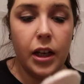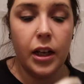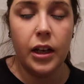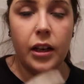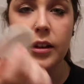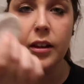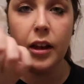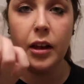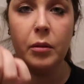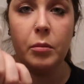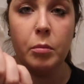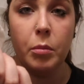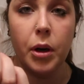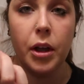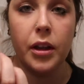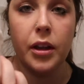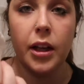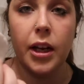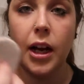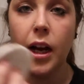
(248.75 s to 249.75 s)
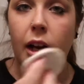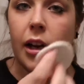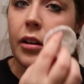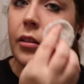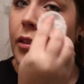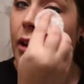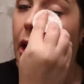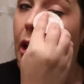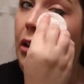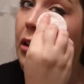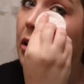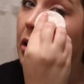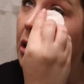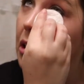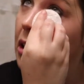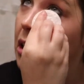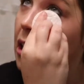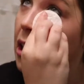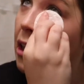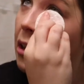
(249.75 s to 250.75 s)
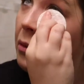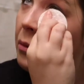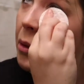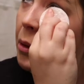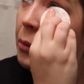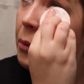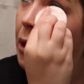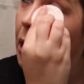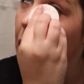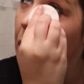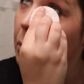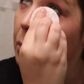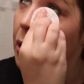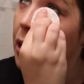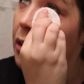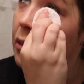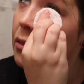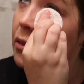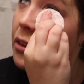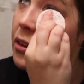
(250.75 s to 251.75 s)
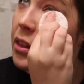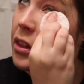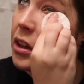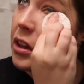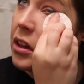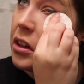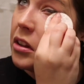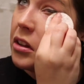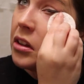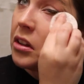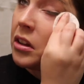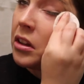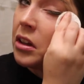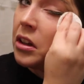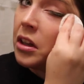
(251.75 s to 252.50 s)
anything but the cotton rounds to get my makeup off with this,